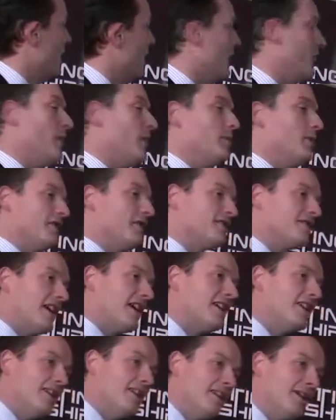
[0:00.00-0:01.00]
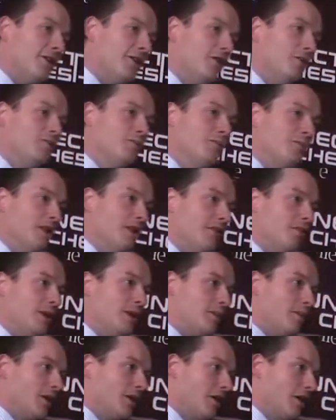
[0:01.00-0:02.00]
If people are staying in their home, if
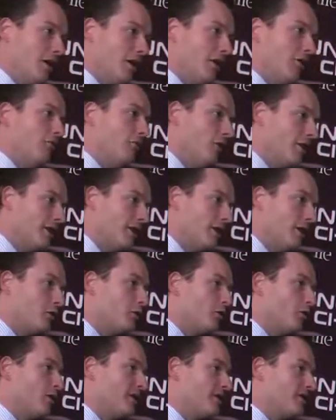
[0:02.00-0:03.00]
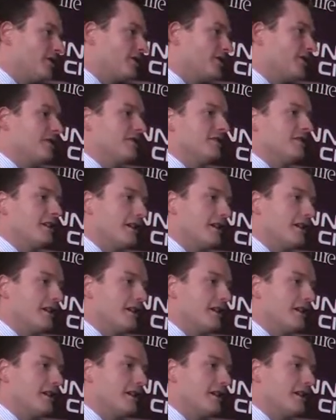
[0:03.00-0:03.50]
people are running local businesses,